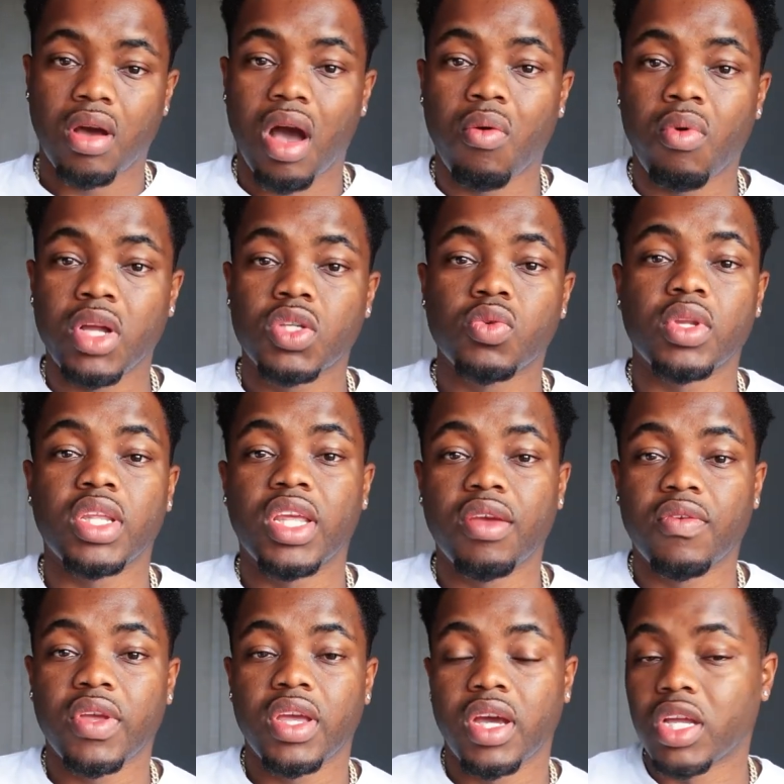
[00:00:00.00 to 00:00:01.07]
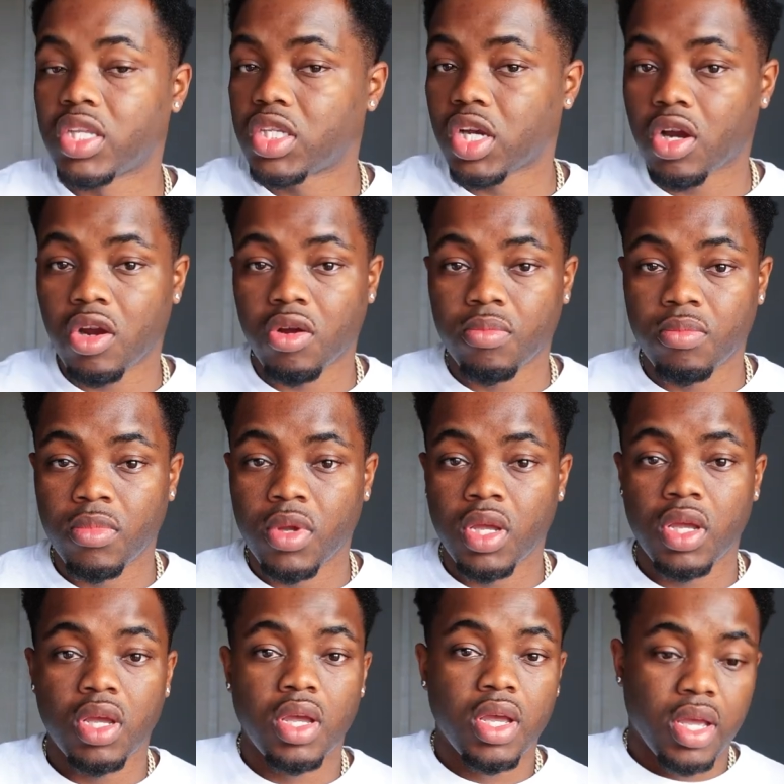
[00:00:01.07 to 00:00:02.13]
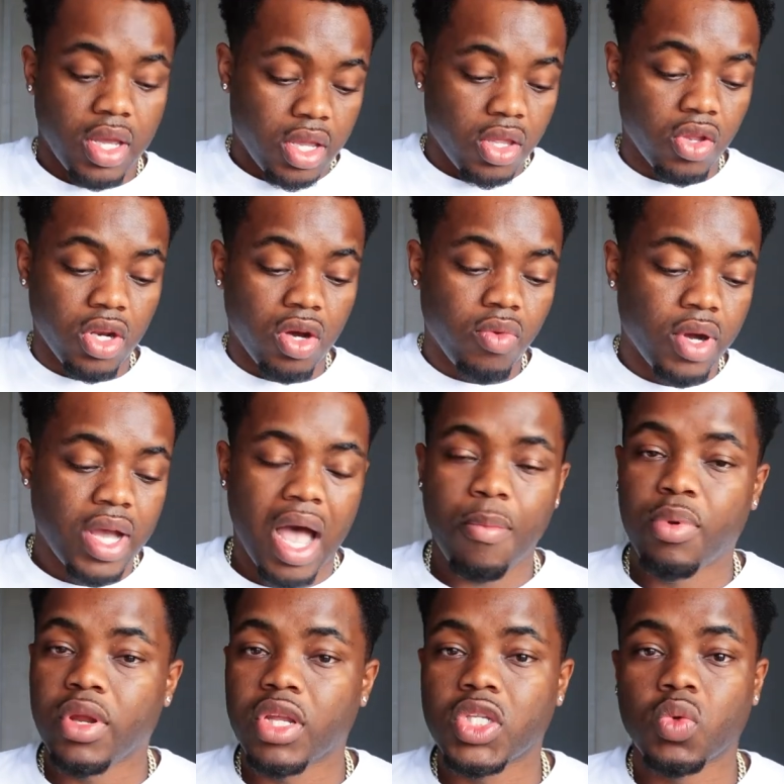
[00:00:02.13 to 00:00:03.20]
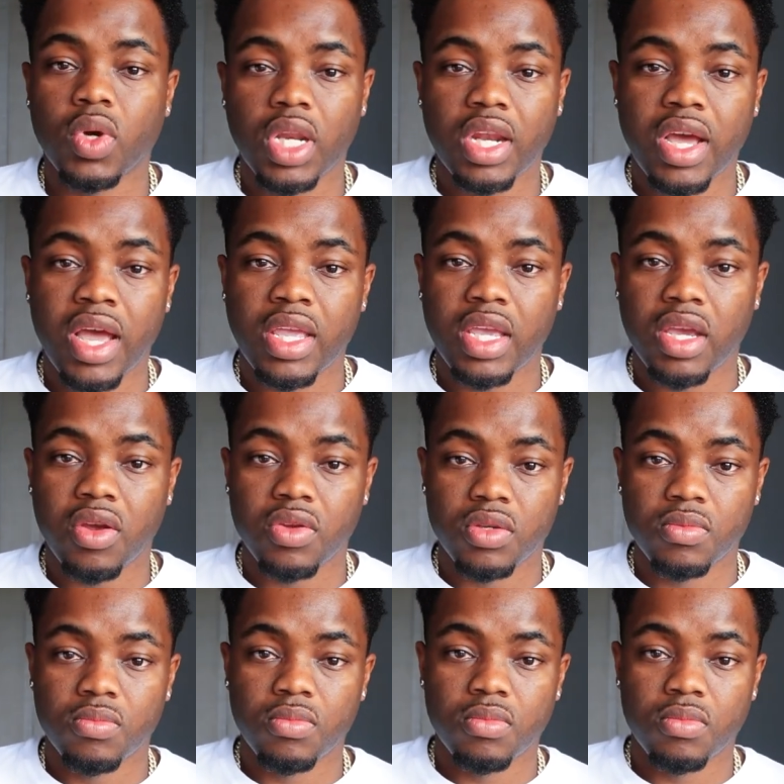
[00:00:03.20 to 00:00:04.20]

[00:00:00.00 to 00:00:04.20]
I want you to give it a term you know what? I put in 29 years